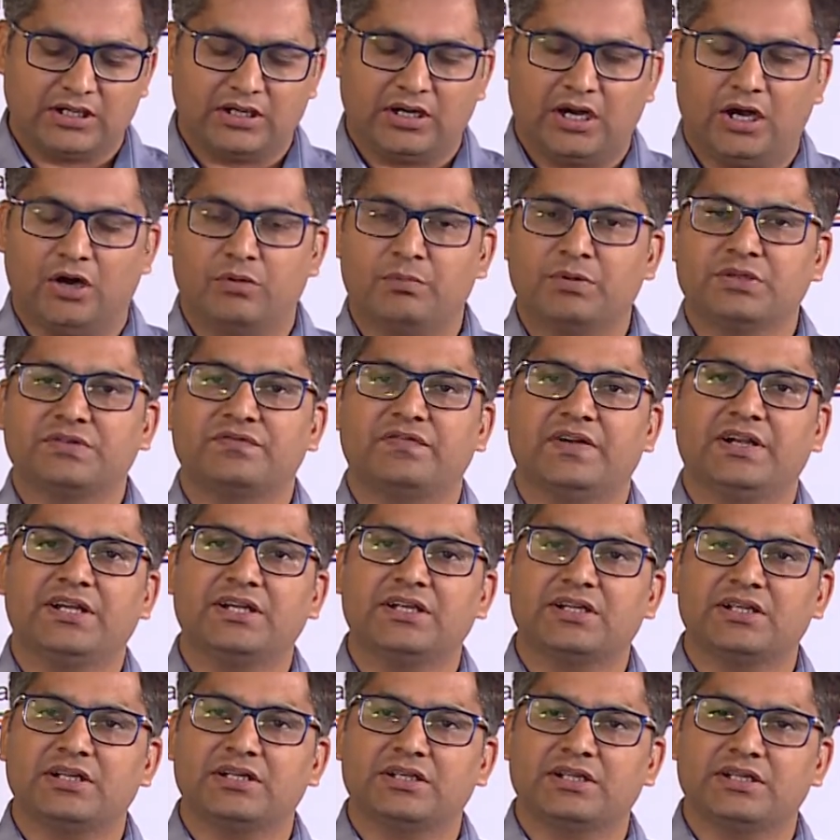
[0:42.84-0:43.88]
How much fat
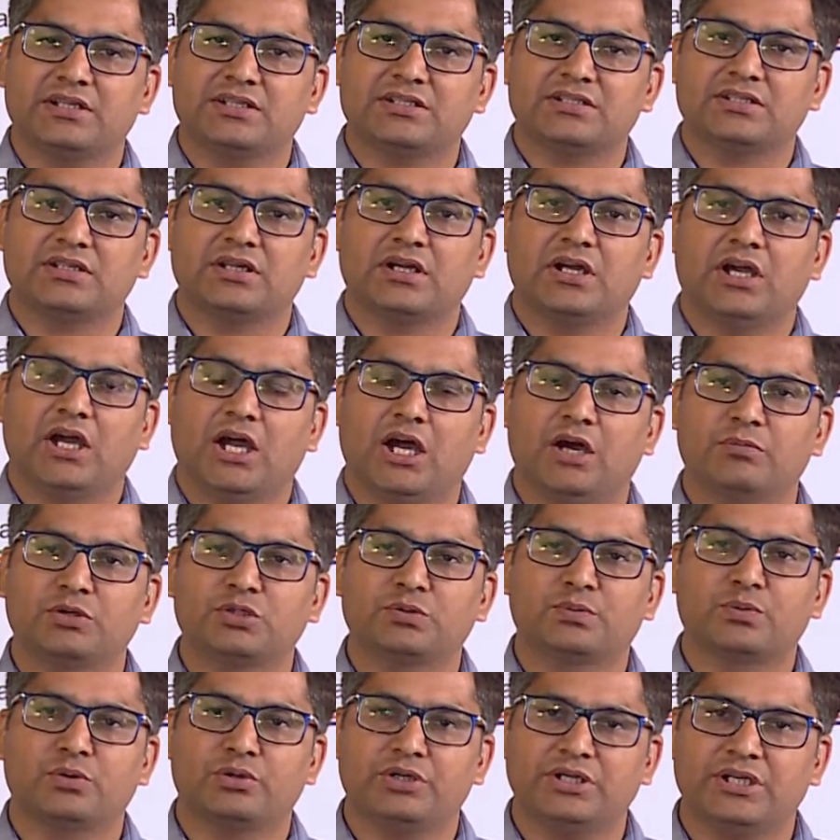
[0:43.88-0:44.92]
it contains, how much
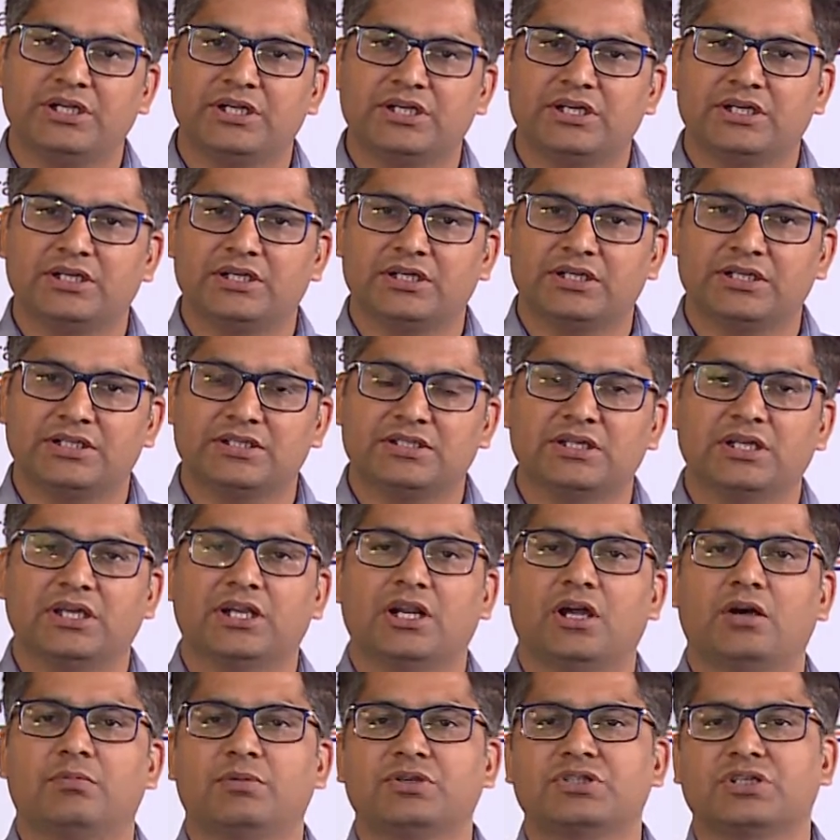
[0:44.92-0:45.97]
protein it contains and
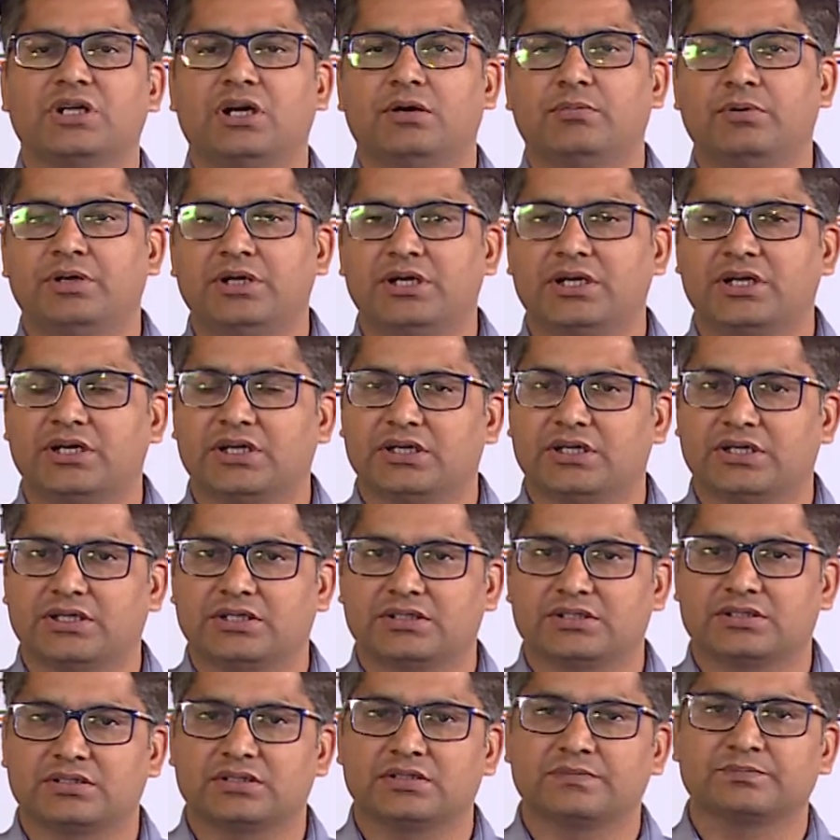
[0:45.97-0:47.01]
how much carbohydrate it
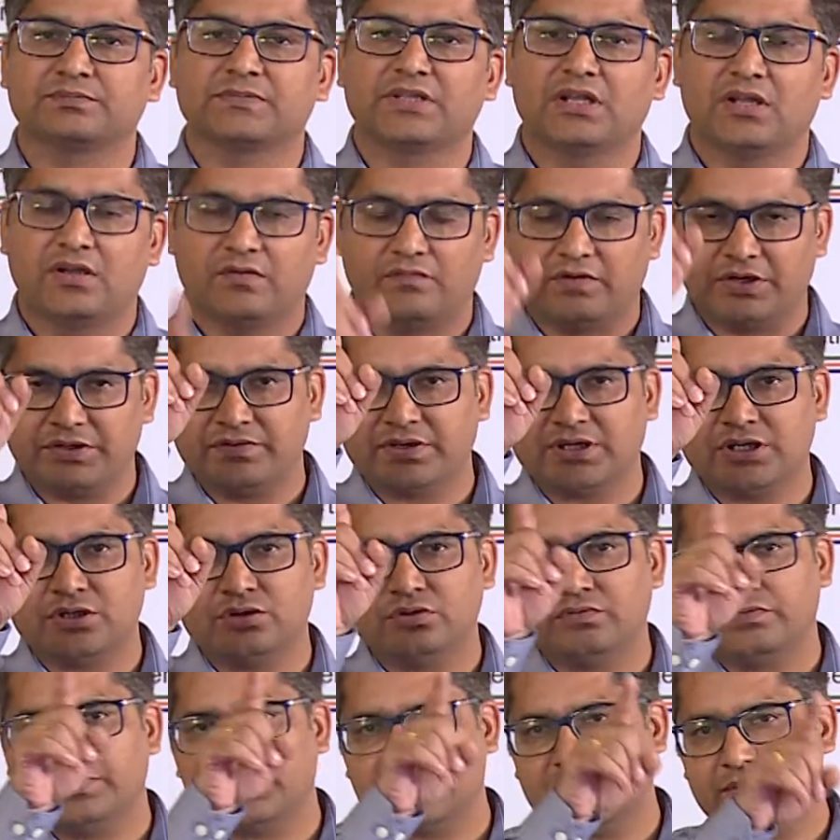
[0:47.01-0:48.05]
contains. What we can
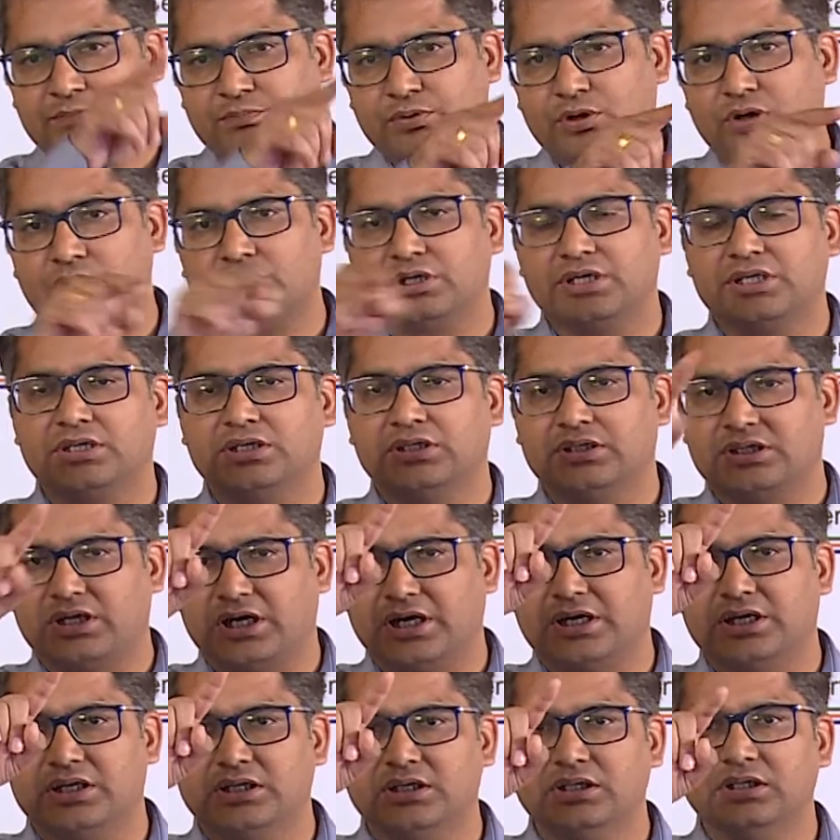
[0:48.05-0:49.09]
do, we can plot a
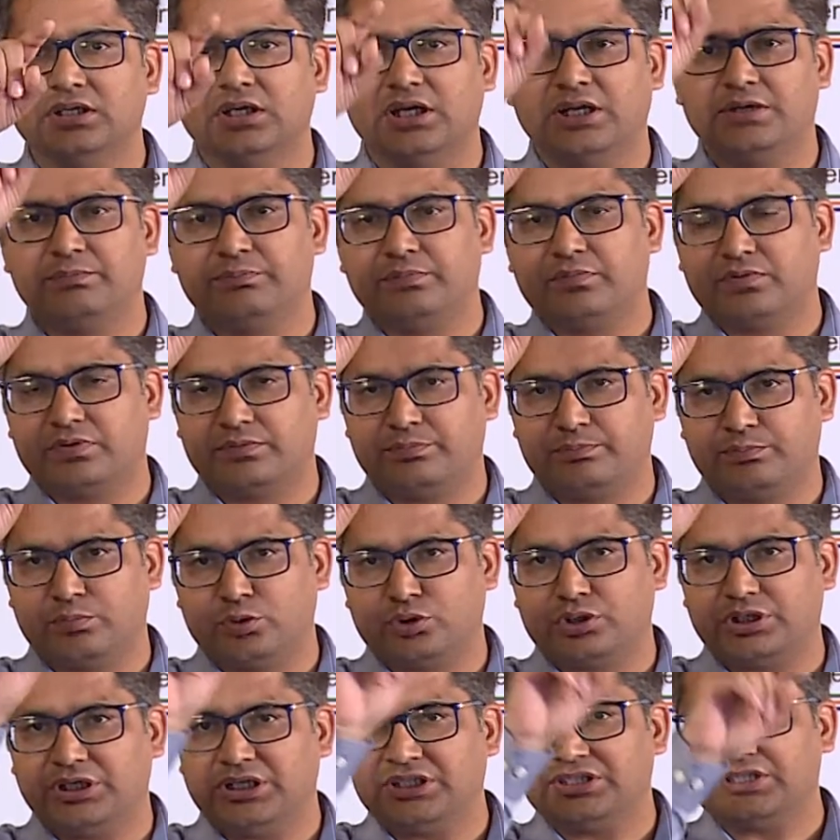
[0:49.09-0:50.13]
triangle and
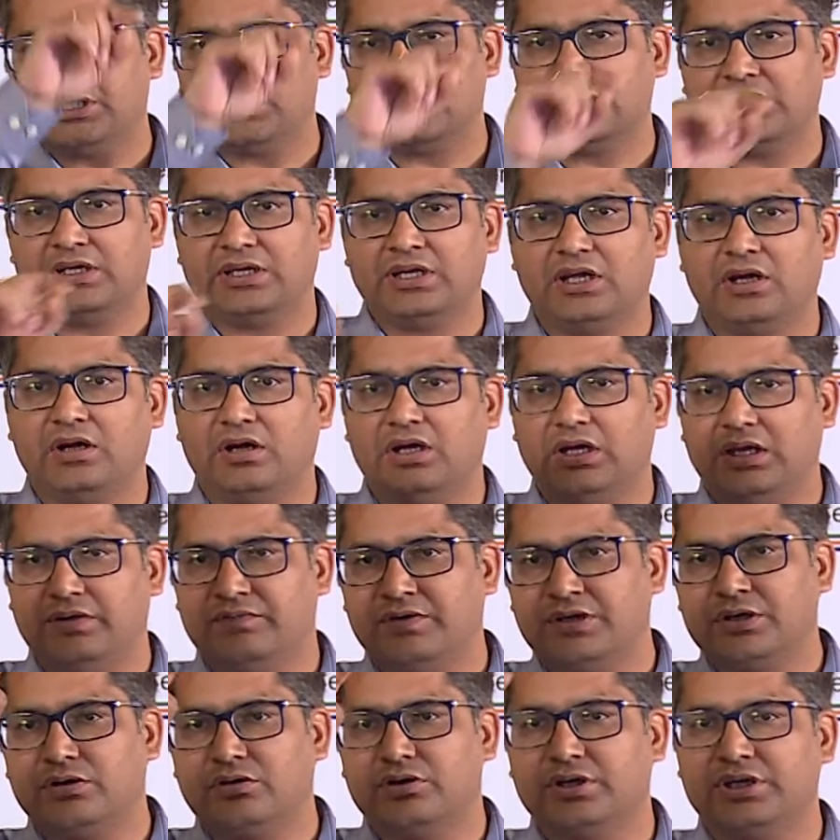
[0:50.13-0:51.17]
put each and
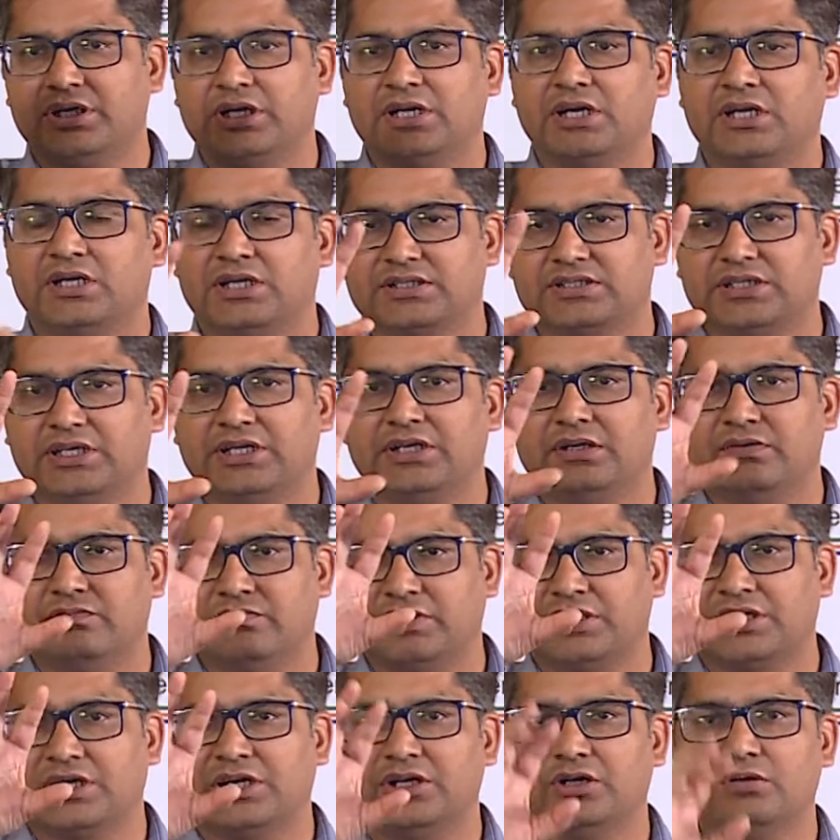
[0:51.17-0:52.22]
every coordinate and decide
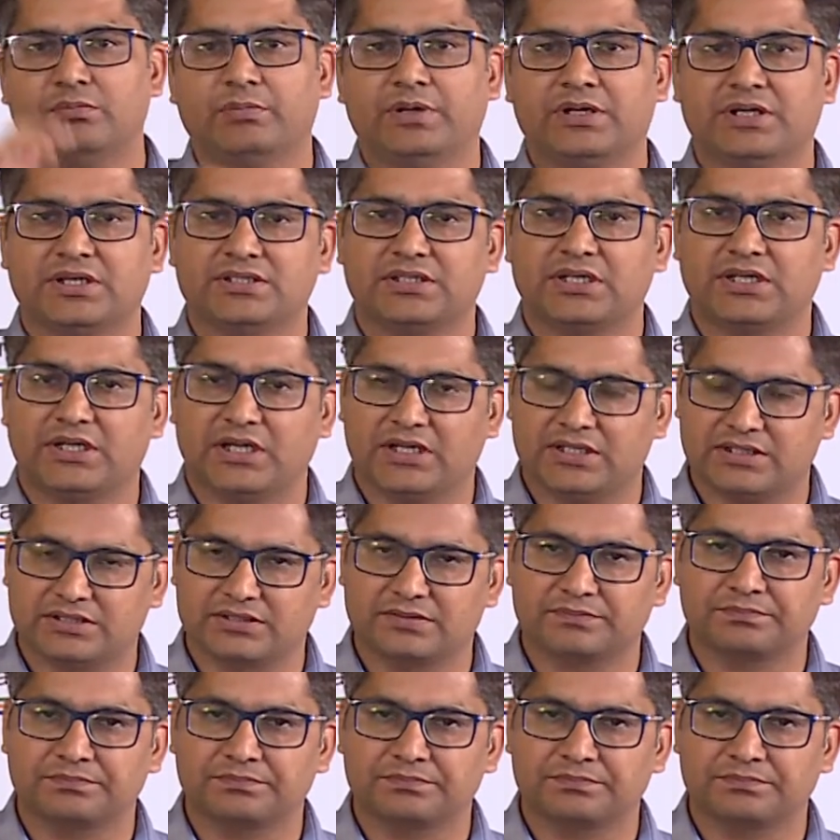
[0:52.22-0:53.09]
what kind of matrix it has.